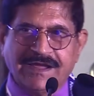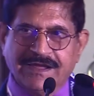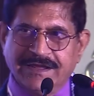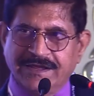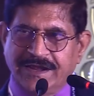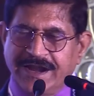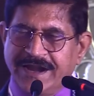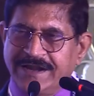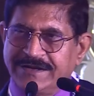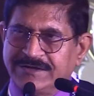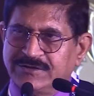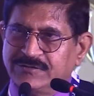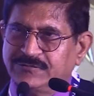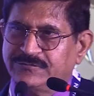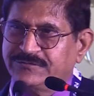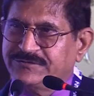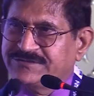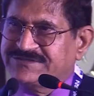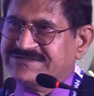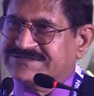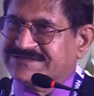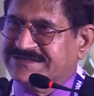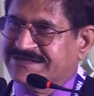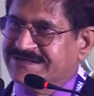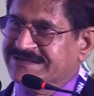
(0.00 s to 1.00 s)
and you would
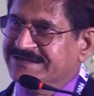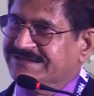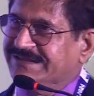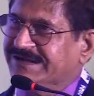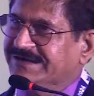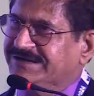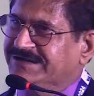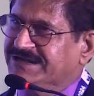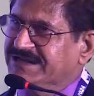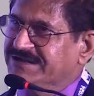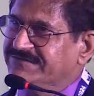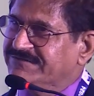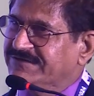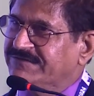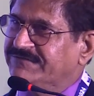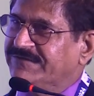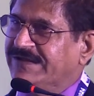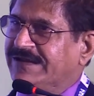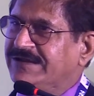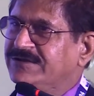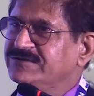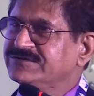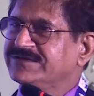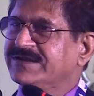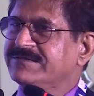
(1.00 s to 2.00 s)
see that T1
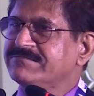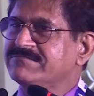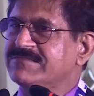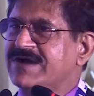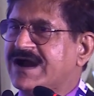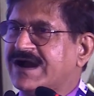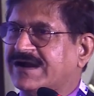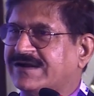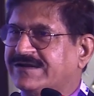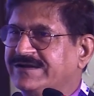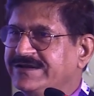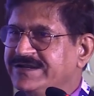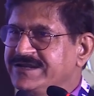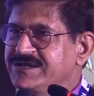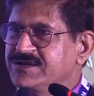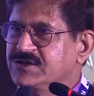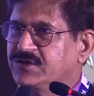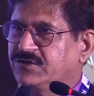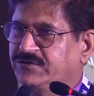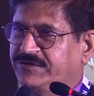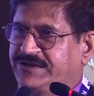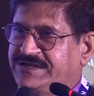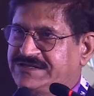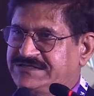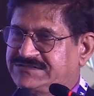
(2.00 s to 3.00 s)
values are markedly
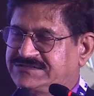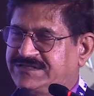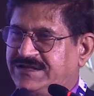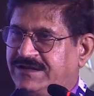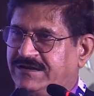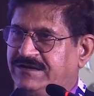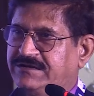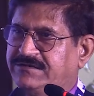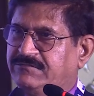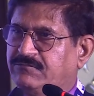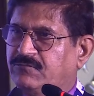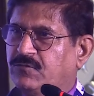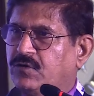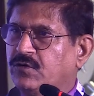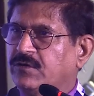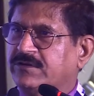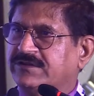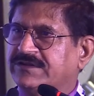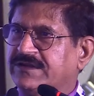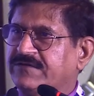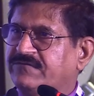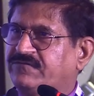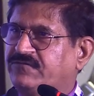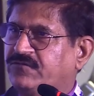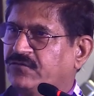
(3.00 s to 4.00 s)
increased. They are more
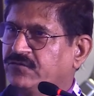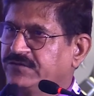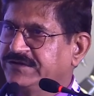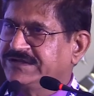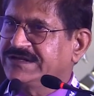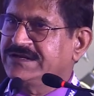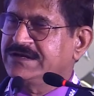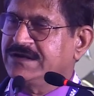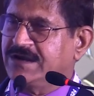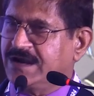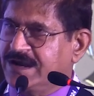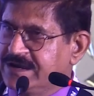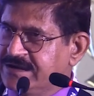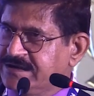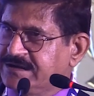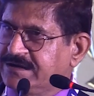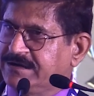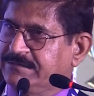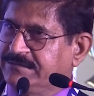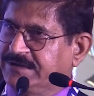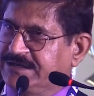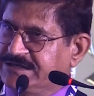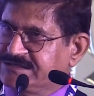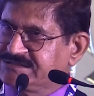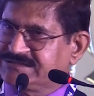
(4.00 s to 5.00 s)
than
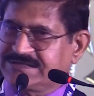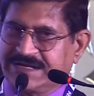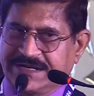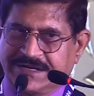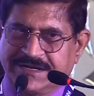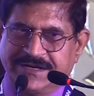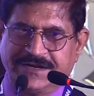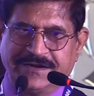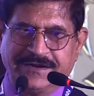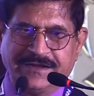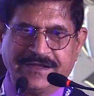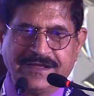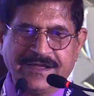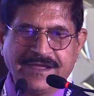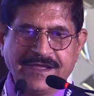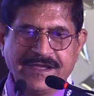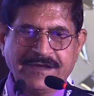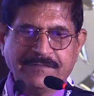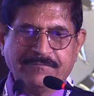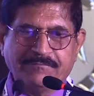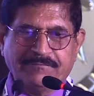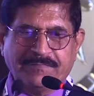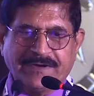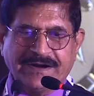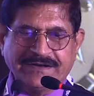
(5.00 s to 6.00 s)
1400 millisecond,
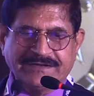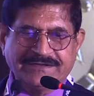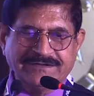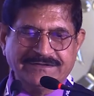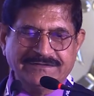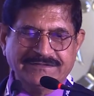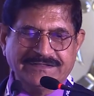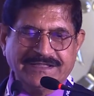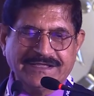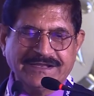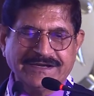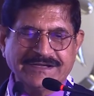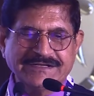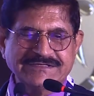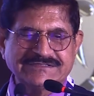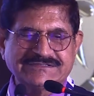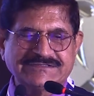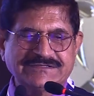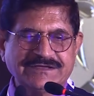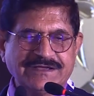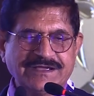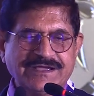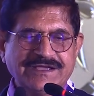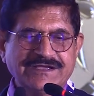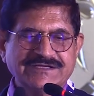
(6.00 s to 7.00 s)
but there
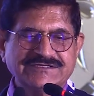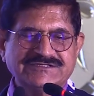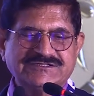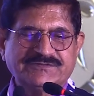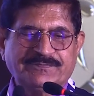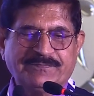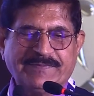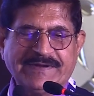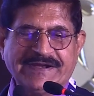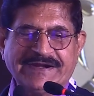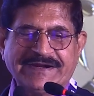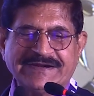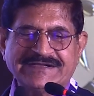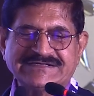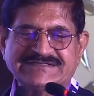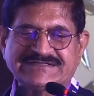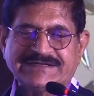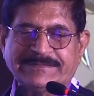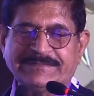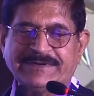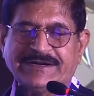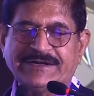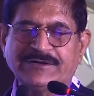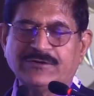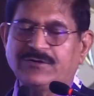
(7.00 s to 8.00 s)
is spared
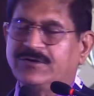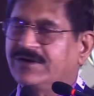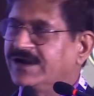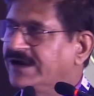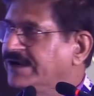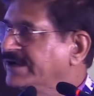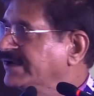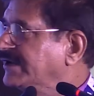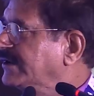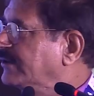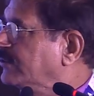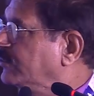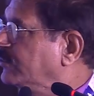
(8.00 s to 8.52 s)
subendocardial,